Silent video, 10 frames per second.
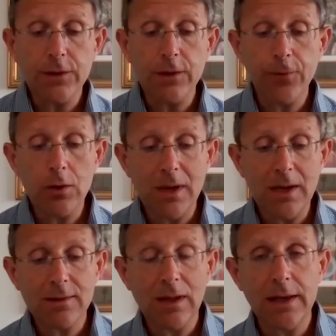just a few
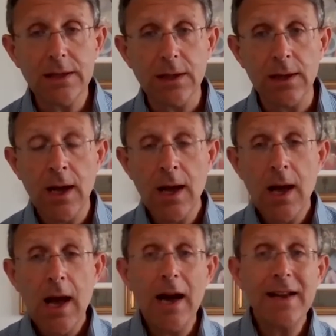minutes later,
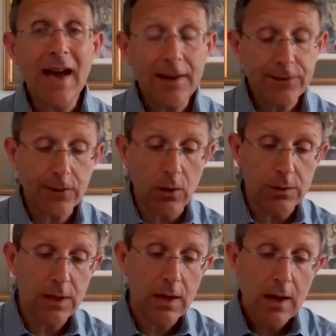at
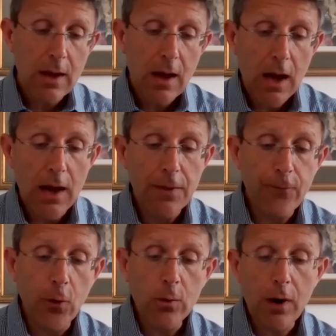Ascot,
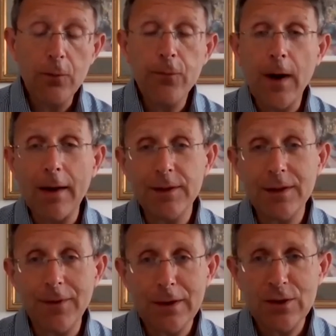the 405
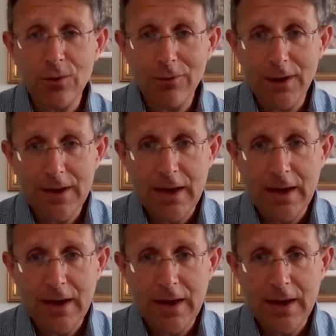is the Victoria